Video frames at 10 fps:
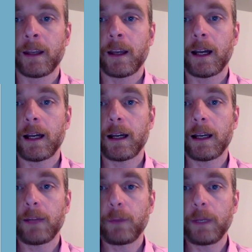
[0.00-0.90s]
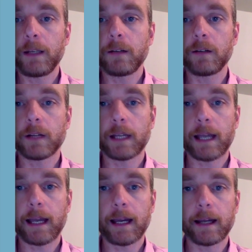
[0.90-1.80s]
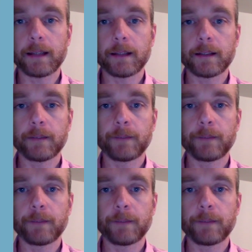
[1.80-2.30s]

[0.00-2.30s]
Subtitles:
If we look at,